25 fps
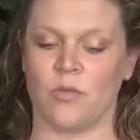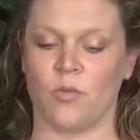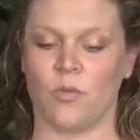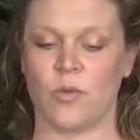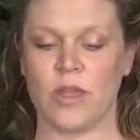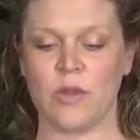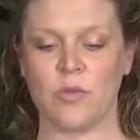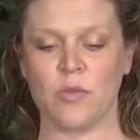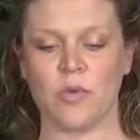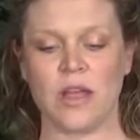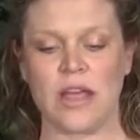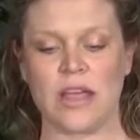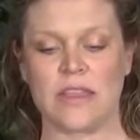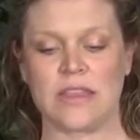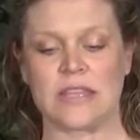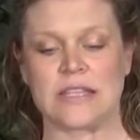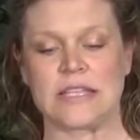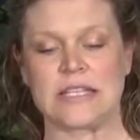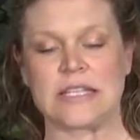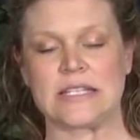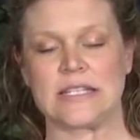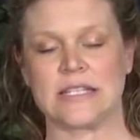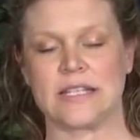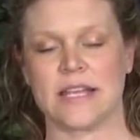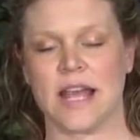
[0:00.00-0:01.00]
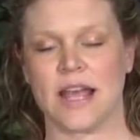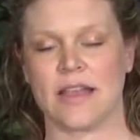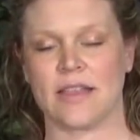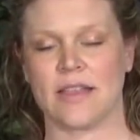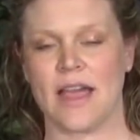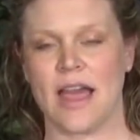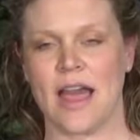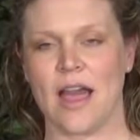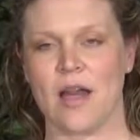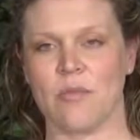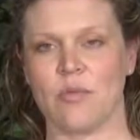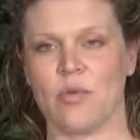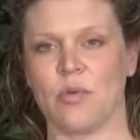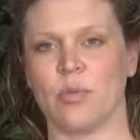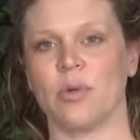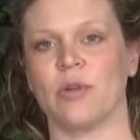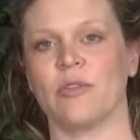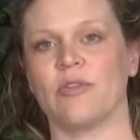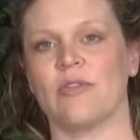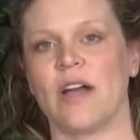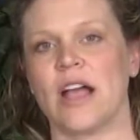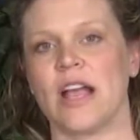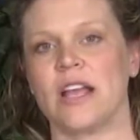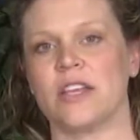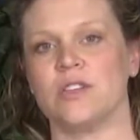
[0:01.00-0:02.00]
We at the DCI Lab will
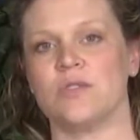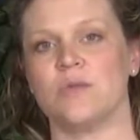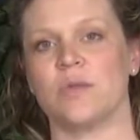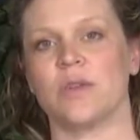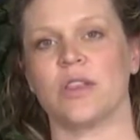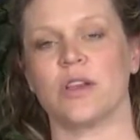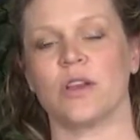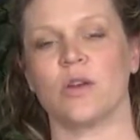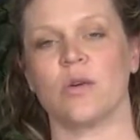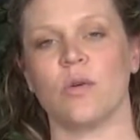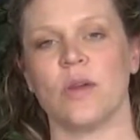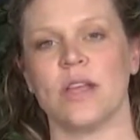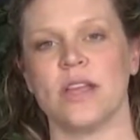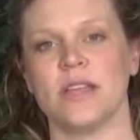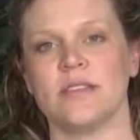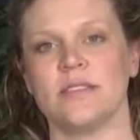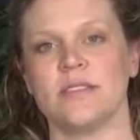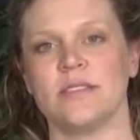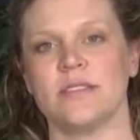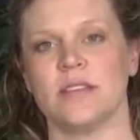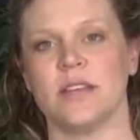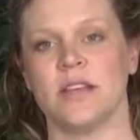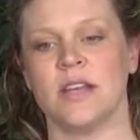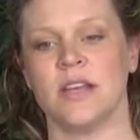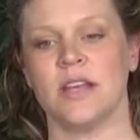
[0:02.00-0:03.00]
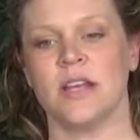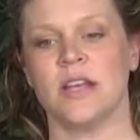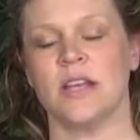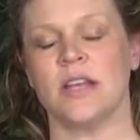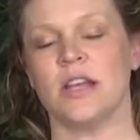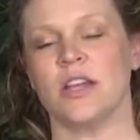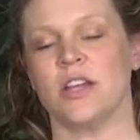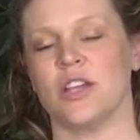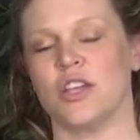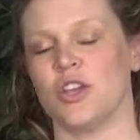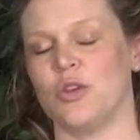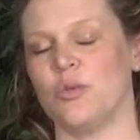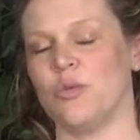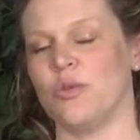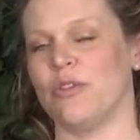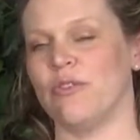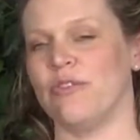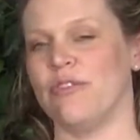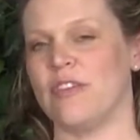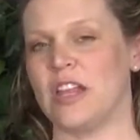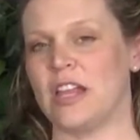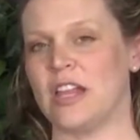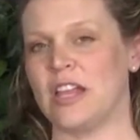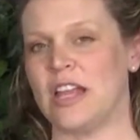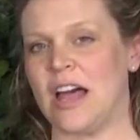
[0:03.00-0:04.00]
provide you with a quiz. You will
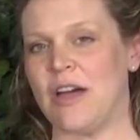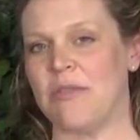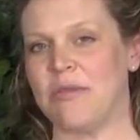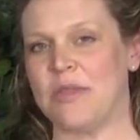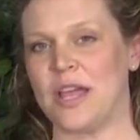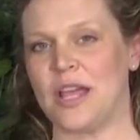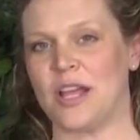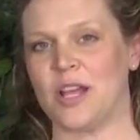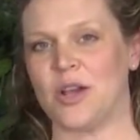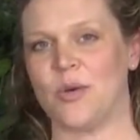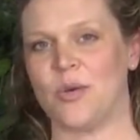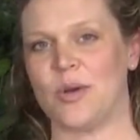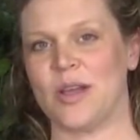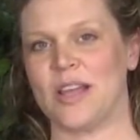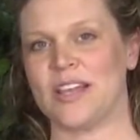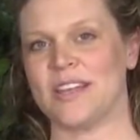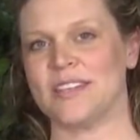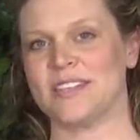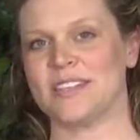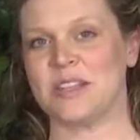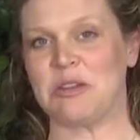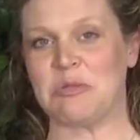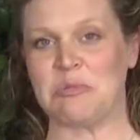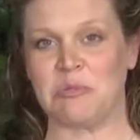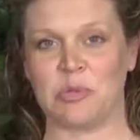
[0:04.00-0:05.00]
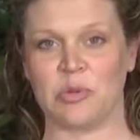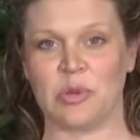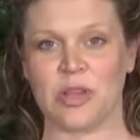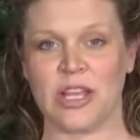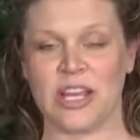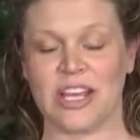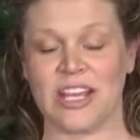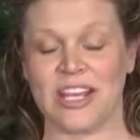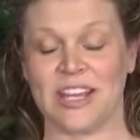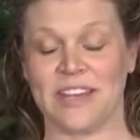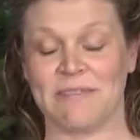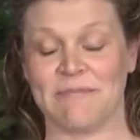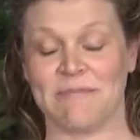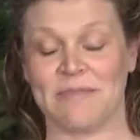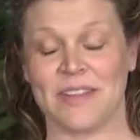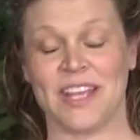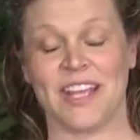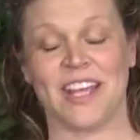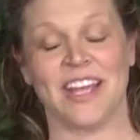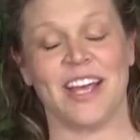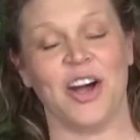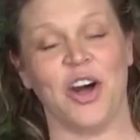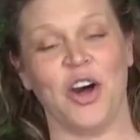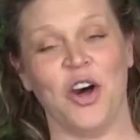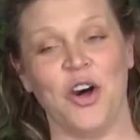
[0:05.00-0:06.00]
fill out that quiz, complete it,
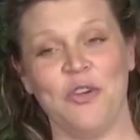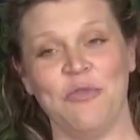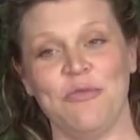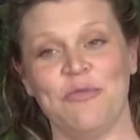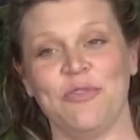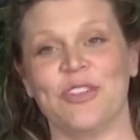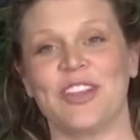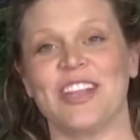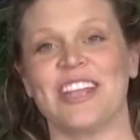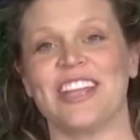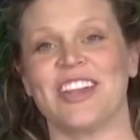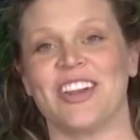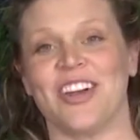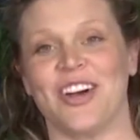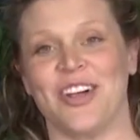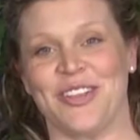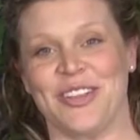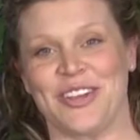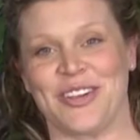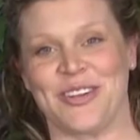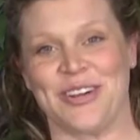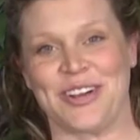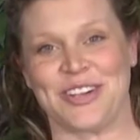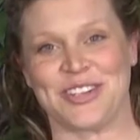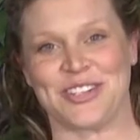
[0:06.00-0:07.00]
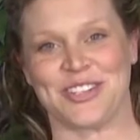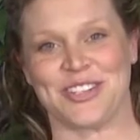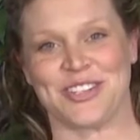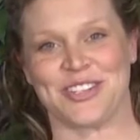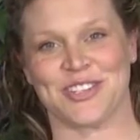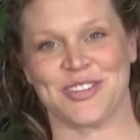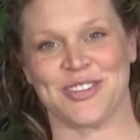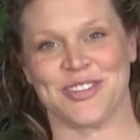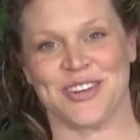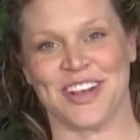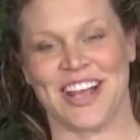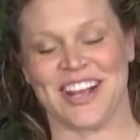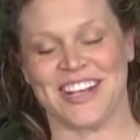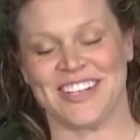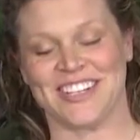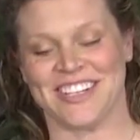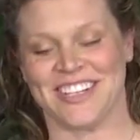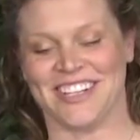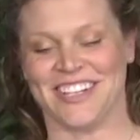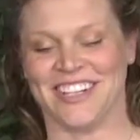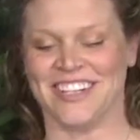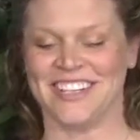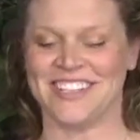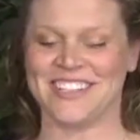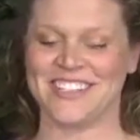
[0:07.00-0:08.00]
hopefully get all the questions correct,
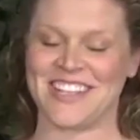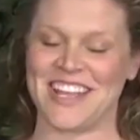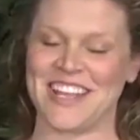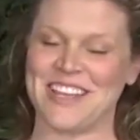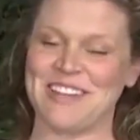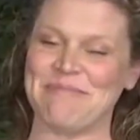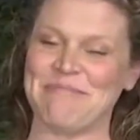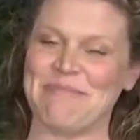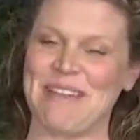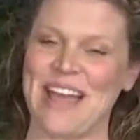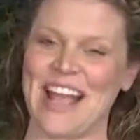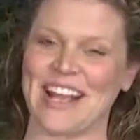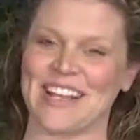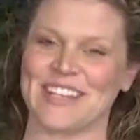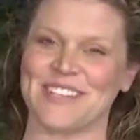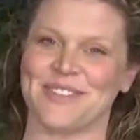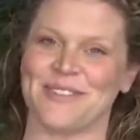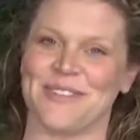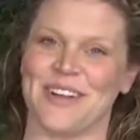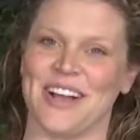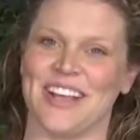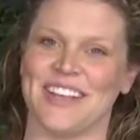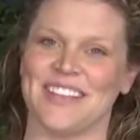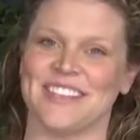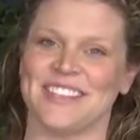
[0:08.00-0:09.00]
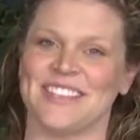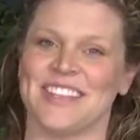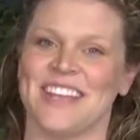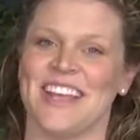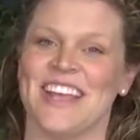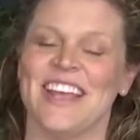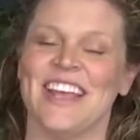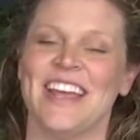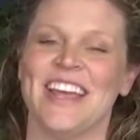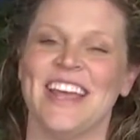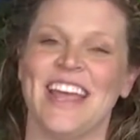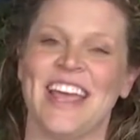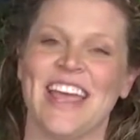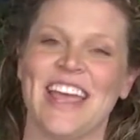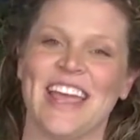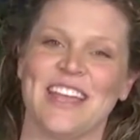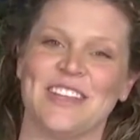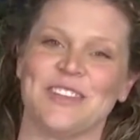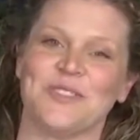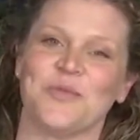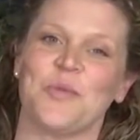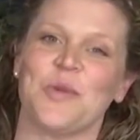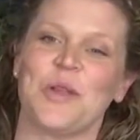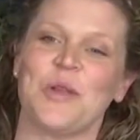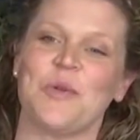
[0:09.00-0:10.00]
send it back to us,
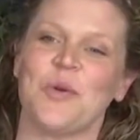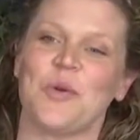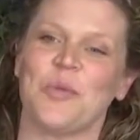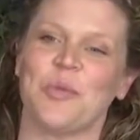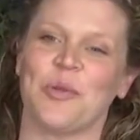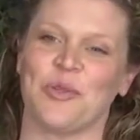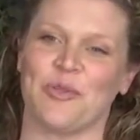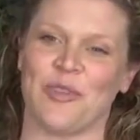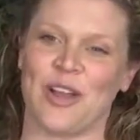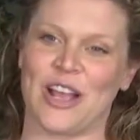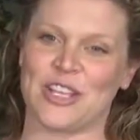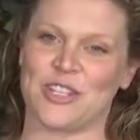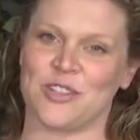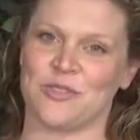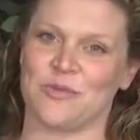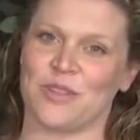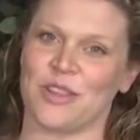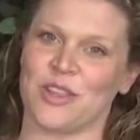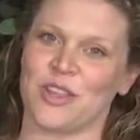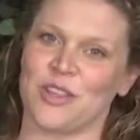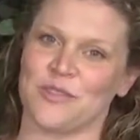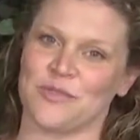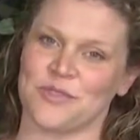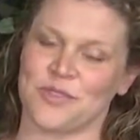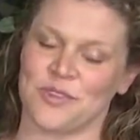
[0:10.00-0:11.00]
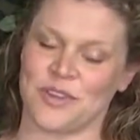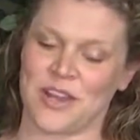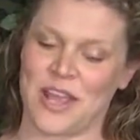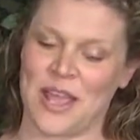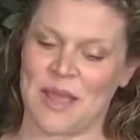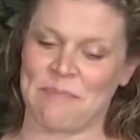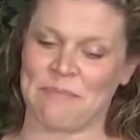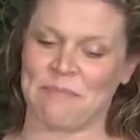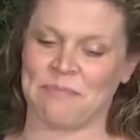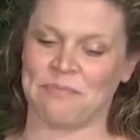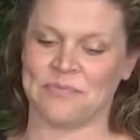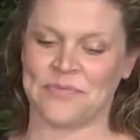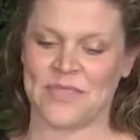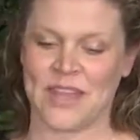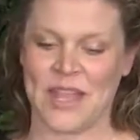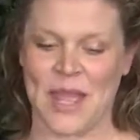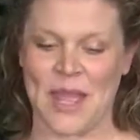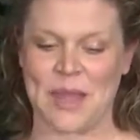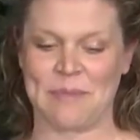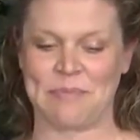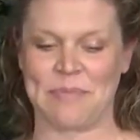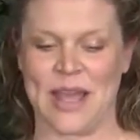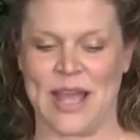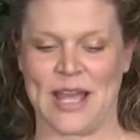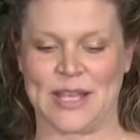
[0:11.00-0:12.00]
and we will provide you with a username
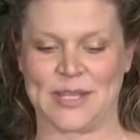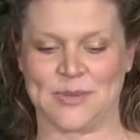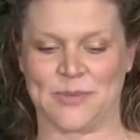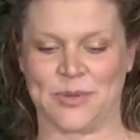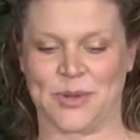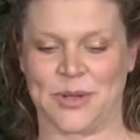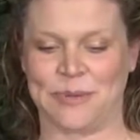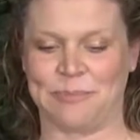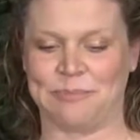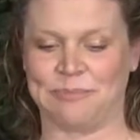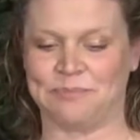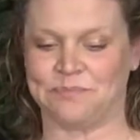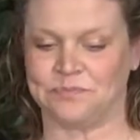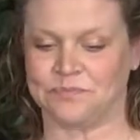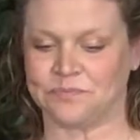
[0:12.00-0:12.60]
and password.